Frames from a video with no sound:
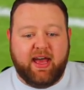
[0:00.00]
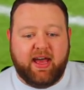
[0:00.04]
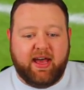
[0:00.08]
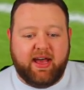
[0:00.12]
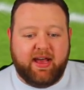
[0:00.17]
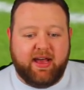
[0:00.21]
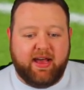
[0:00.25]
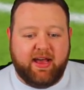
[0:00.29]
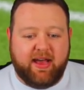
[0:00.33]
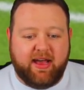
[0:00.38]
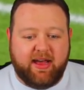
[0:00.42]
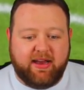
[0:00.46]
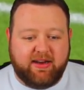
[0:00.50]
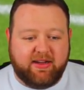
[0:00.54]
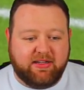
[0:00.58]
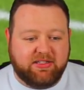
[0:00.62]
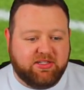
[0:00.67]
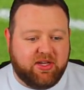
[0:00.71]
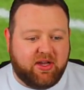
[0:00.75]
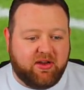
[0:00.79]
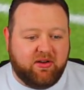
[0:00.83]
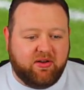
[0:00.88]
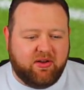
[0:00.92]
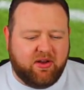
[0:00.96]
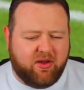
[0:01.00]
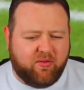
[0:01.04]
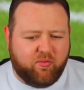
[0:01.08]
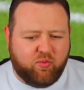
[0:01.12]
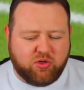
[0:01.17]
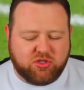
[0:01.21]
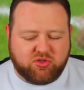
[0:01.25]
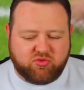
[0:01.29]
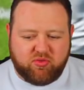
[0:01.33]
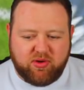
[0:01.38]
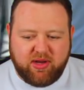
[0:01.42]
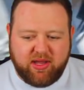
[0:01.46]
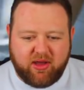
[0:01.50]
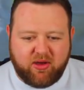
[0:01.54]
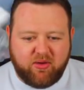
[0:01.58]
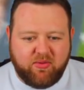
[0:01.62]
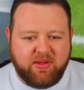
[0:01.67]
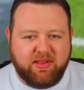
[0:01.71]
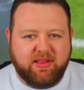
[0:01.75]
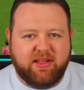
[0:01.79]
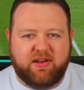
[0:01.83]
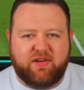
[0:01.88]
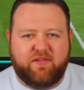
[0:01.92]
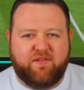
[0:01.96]
Uh, and I don't... Was Rio
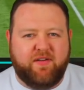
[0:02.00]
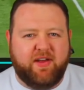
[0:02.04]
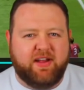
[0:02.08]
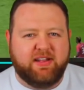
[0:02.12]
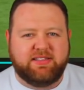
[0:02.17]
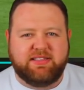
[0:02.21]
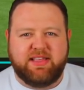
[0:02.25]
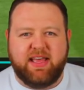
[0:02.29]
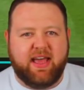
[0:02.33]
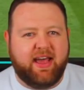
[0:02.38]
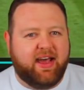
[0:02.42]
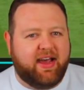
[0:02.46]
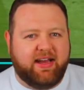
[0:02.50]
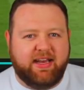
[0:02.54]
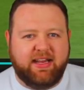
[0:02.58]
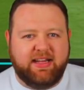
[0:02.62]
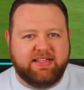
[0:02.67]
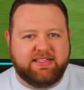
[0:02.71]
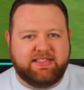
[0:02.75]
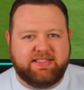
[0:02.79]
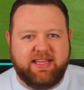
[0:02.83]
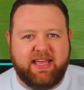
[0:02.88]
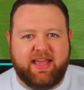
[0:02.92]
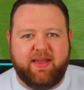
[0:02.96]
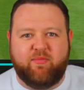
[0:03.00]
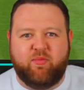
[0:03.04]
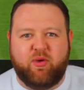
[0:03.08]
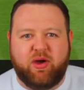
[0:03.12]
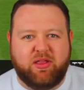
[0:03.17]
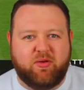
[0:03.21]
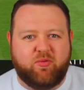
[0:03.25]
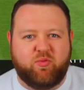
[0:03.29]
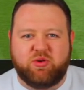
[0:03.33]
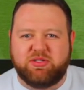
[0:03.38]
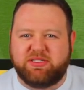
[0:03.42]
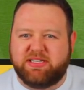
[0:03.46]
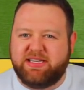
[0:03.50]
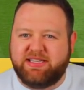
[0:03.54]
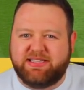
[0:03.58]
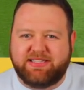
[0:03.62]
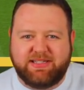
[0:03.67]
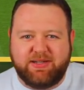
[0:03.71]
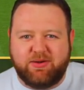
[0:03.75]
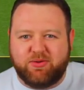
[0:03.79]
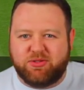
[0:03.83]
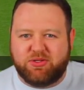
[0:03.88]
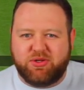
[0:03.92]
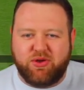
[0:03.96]
in the defence there? I didn't see him. Whether was he
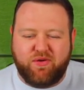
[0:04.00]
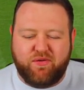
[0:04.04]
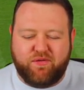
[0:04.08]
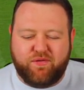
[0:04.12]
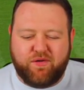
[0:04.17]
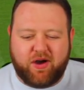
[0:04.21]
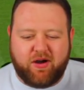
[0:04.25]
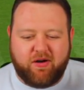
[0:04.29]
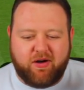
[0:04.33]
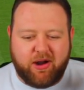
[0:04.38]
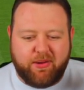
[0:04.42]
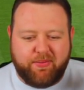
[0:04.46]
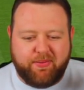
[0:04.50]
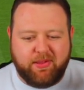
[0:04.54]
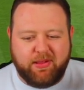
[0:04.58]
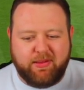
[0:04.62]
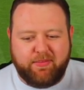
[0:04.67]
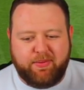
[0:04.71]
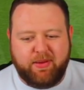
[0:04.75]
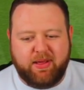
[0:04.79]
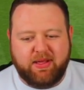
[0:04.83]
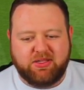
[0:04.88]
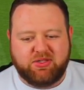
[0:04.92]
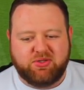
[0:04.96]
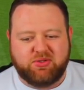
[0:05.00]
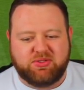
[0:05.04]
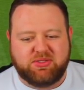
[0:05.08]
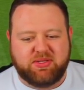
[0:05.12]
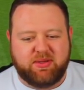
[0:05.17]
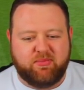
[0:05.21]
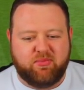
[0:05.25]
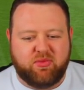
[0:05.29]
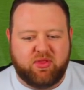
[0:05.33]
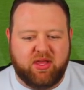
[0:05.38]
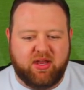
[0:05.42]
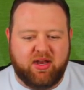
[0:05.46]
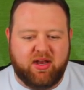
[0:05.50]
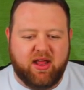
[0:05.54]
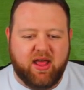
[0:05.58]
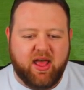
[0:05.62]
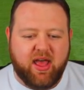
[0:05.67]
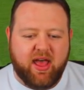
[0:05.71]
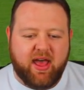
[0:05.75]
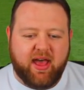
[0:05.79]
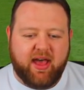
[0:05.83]
still too far up on the pitch or something?